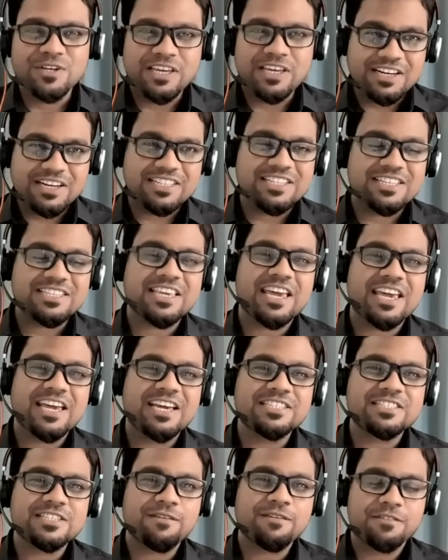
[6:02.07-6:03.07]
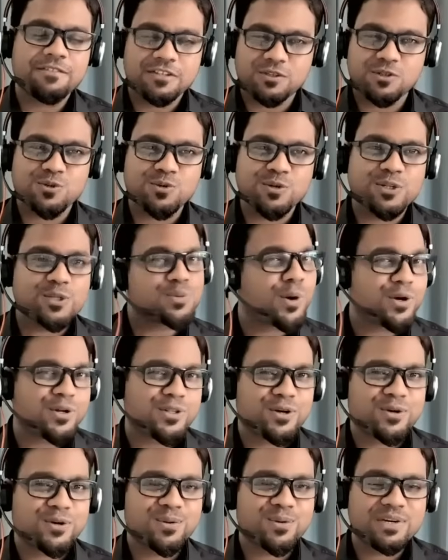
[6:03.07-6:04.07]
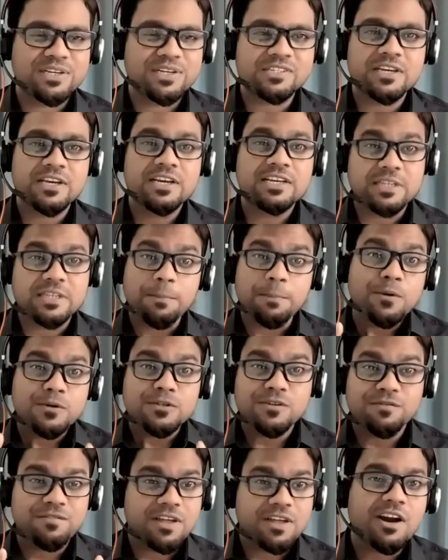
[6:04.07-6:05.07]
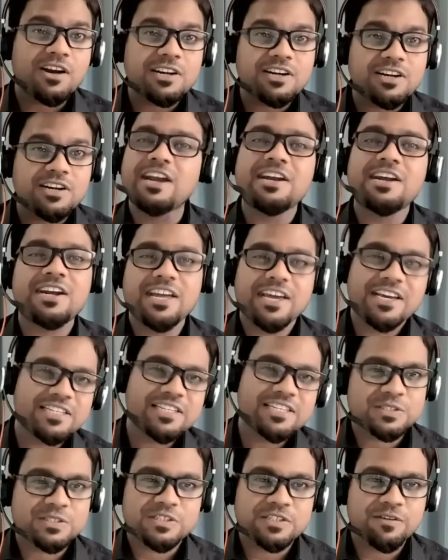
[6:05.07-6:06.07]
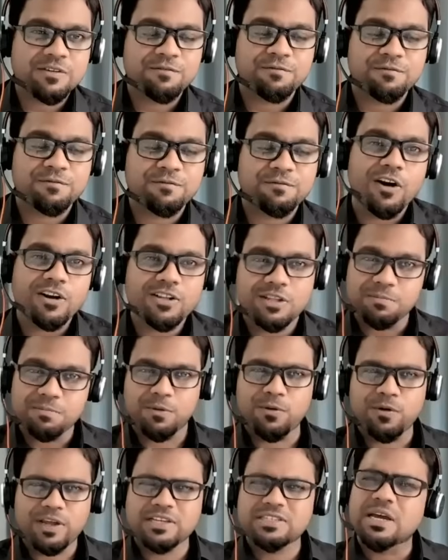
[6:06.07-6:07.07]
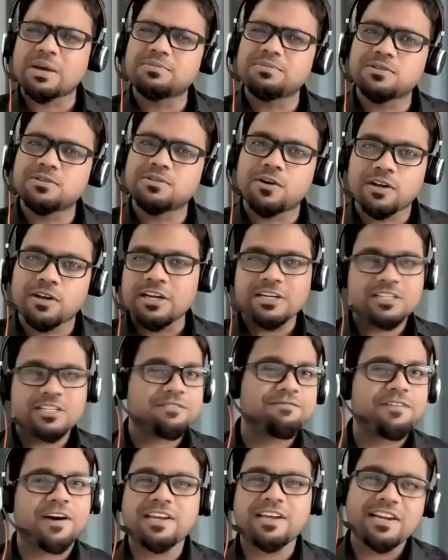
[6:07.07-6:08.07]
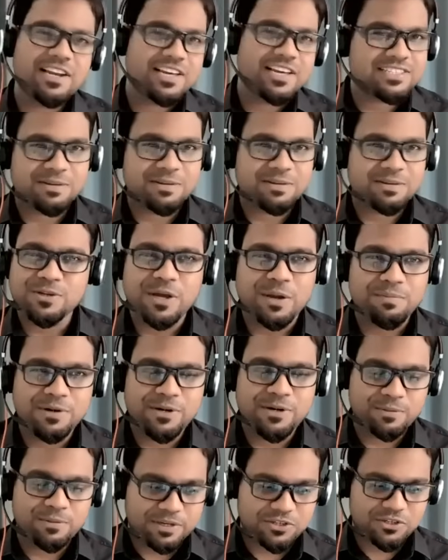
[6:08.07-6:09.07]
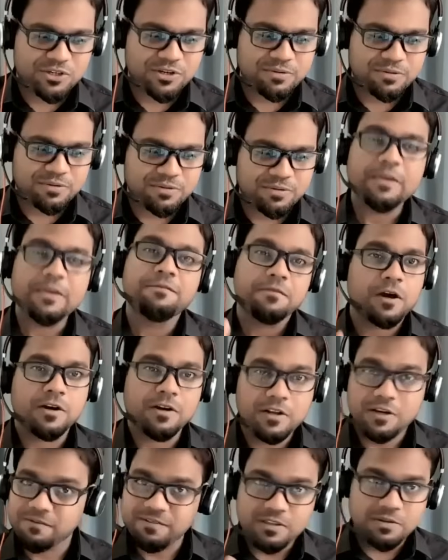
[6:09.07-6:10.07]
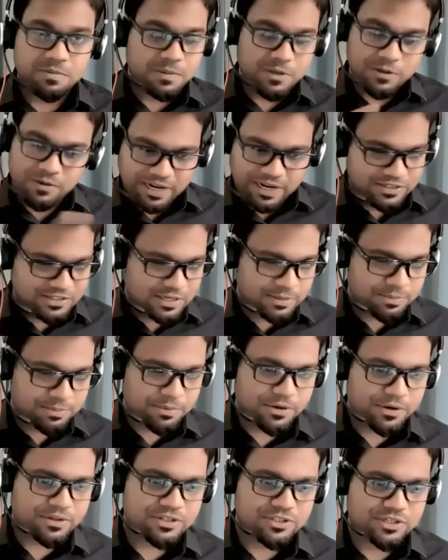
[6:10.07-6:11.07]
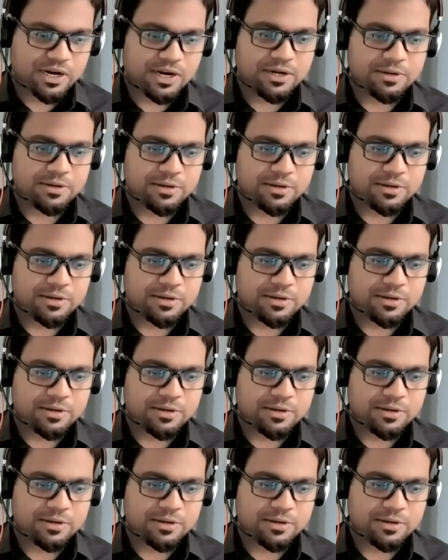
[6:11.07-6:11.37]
in this case, with students, what they do is, suppose if there are 10 days for the board exams or the final exams to come into picture. If you agree with me, you can actually put it on the chat.